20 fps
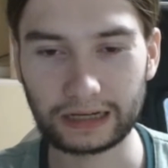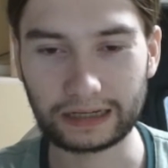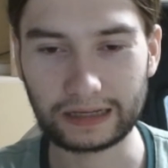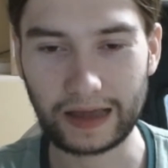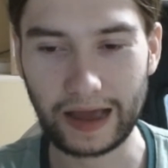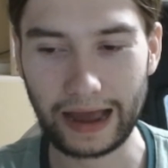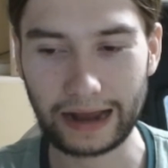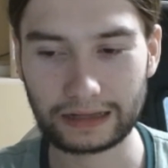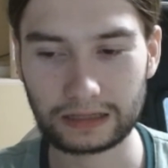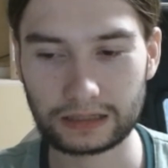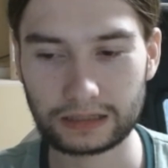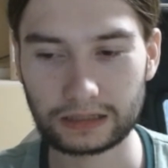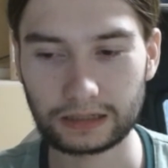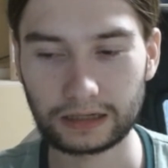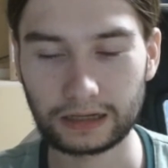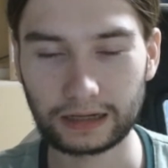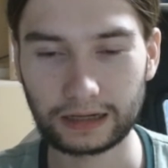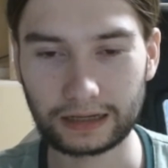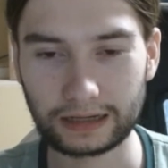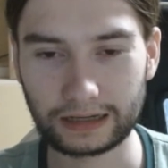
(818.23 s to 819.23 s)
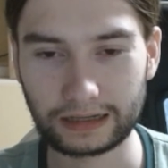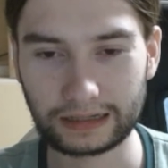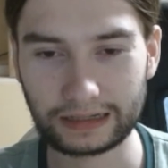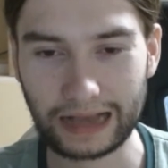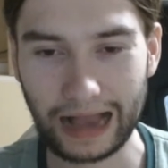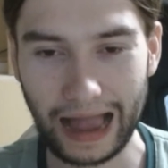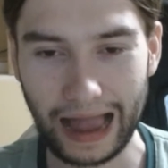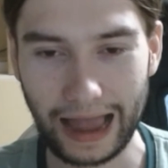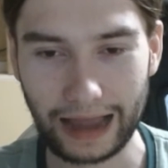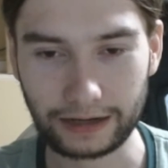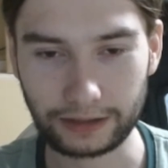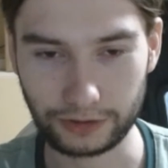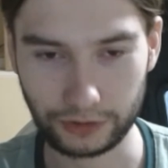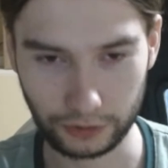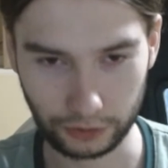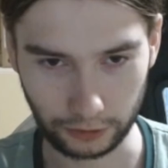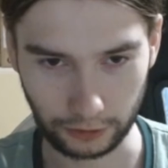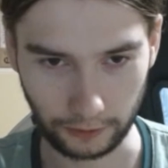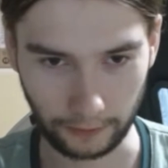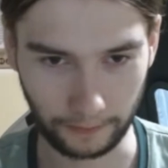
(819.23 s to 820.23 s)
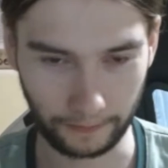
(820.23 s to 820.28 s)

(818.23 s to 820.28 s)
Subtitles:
get cancer.